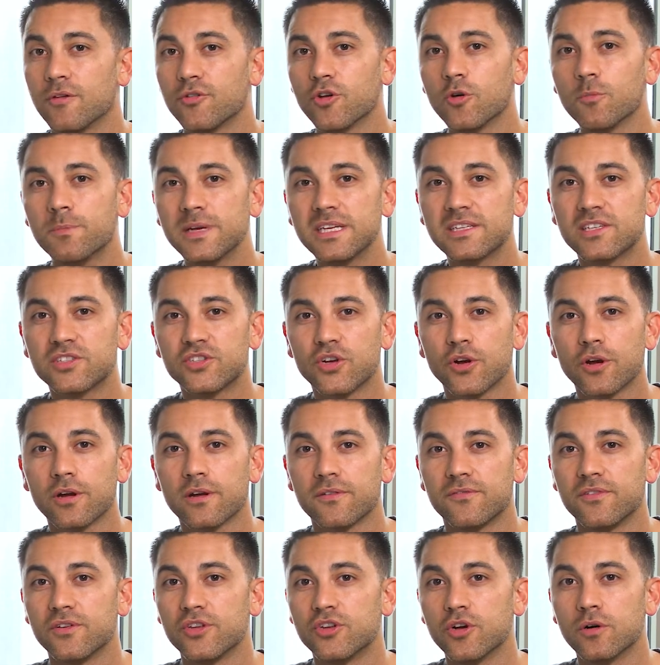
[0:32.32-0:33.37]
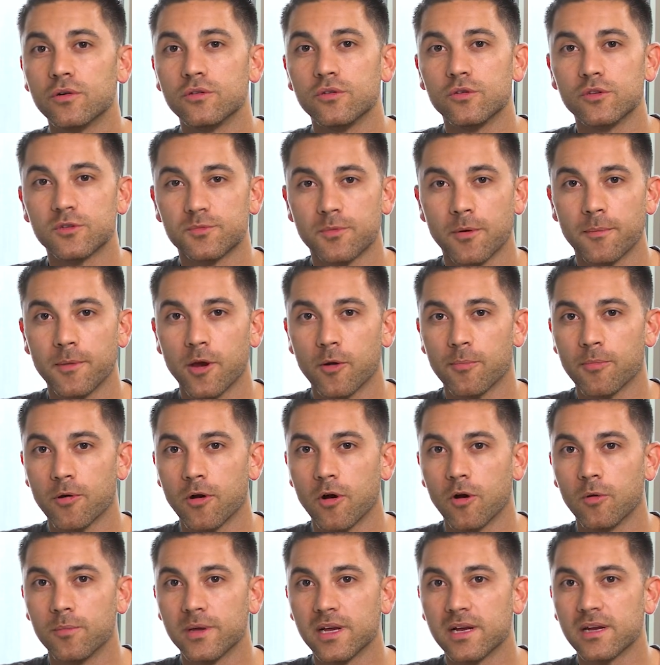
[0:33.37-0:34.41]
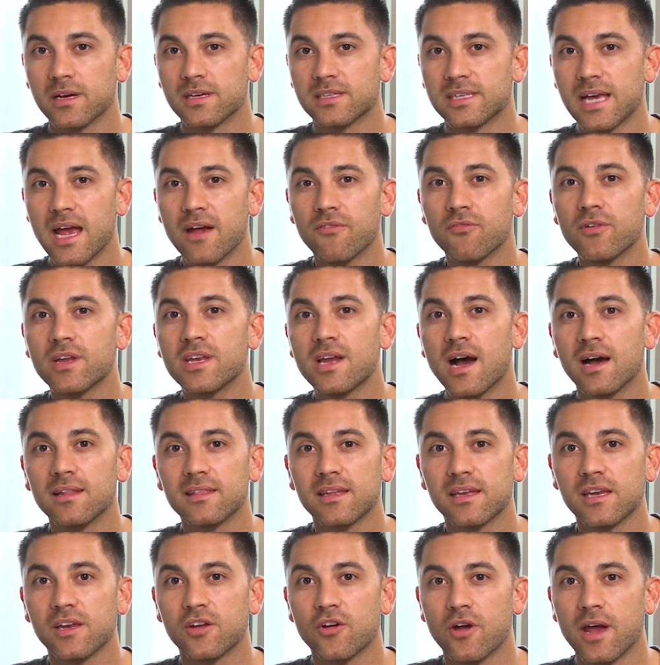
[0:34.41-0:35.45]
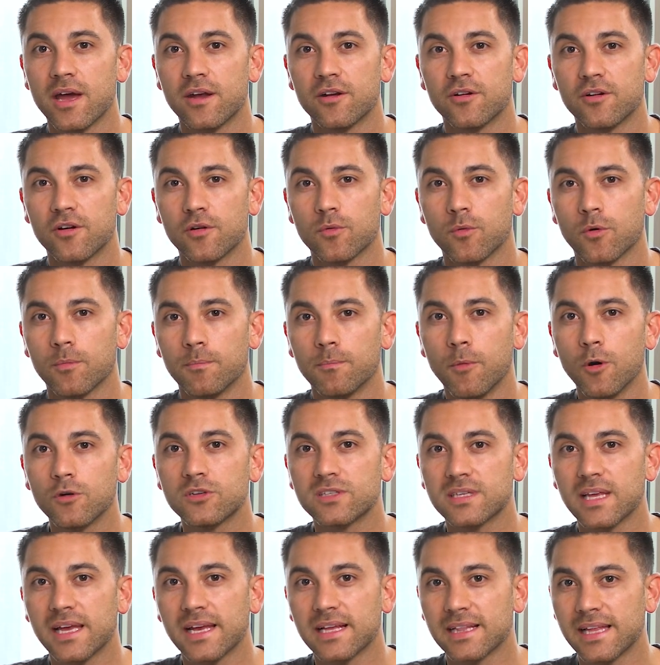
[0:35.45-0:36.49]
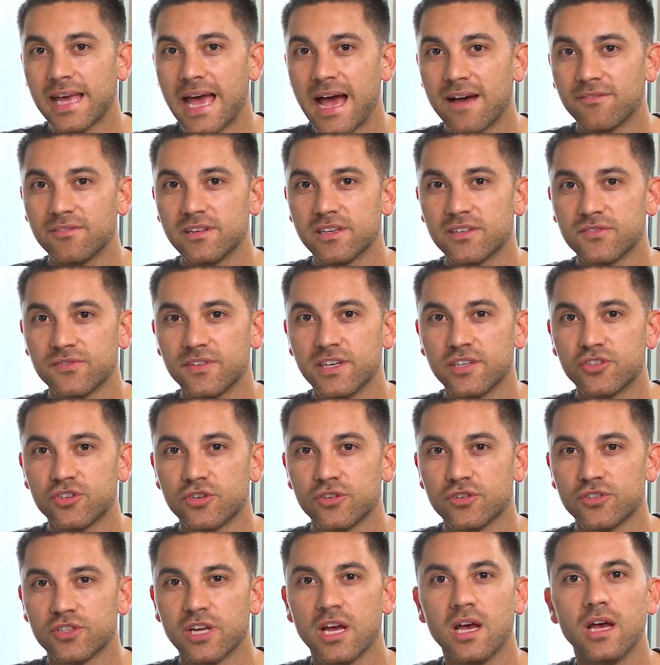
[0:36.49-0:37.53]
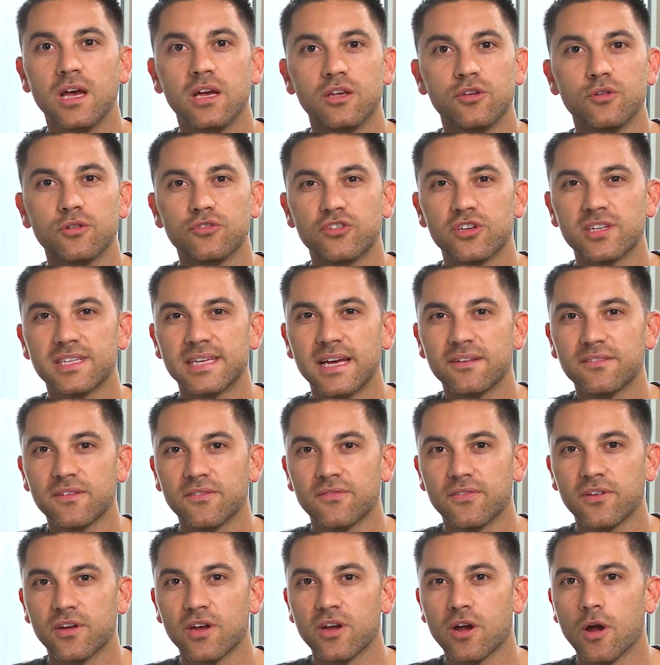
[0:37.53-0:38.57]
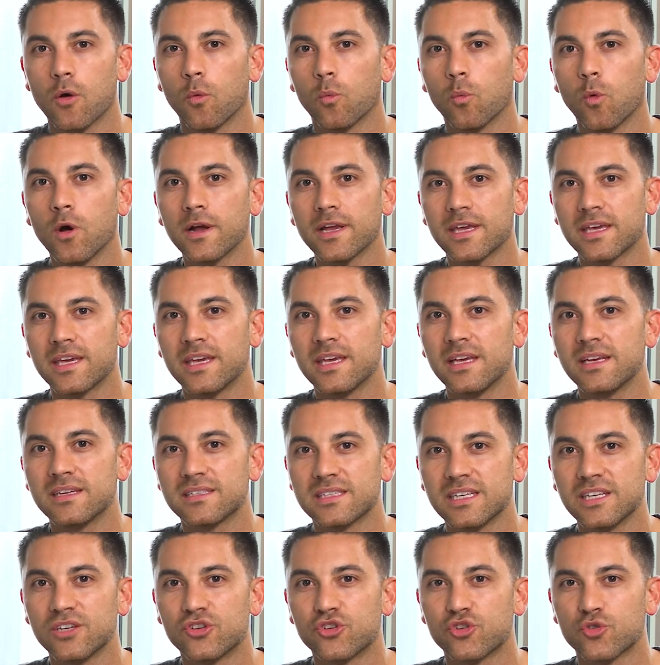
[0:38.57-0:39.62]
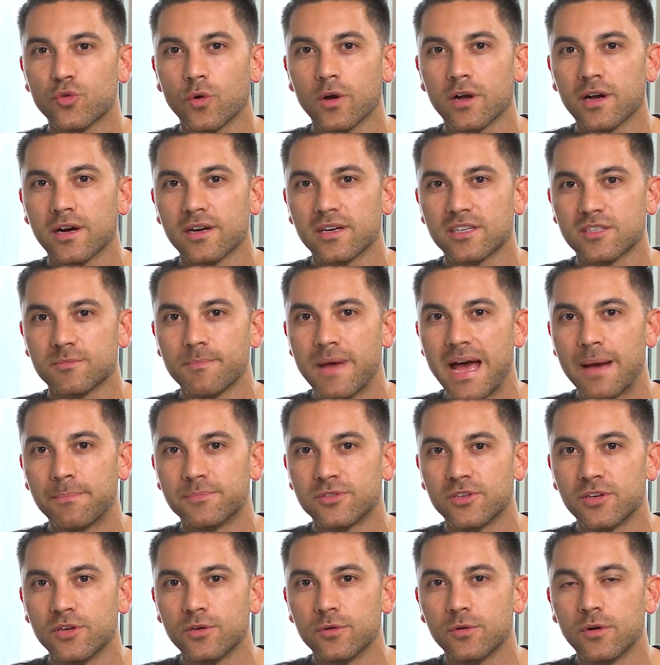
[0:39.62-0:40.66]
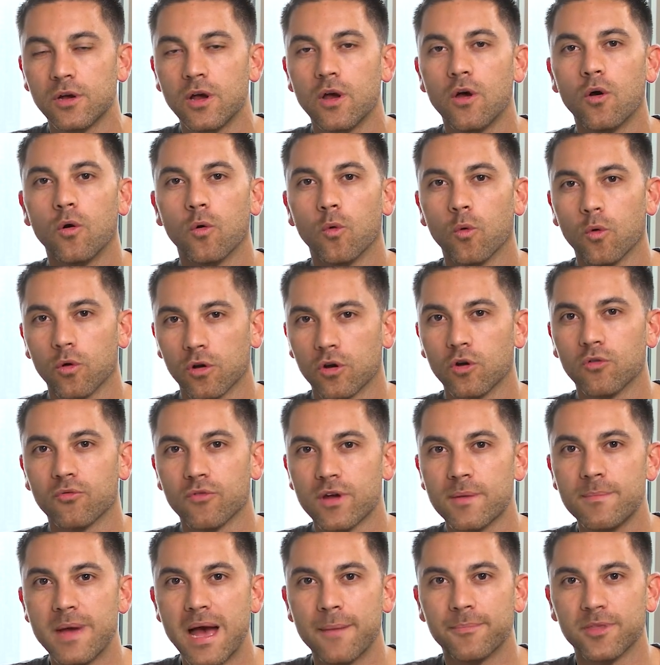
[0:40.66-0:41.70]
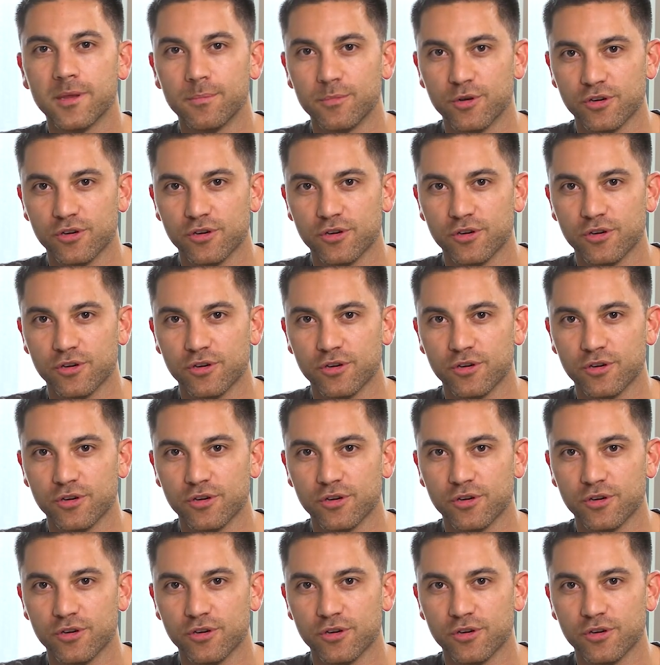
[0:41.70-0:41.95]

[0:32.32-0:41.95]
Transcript: don't be deterred if you don't use Premiere Pro because every nonlinear editor will most likely have these features. You'll just have to figure out what keys each shortcut is mapped to or go remap them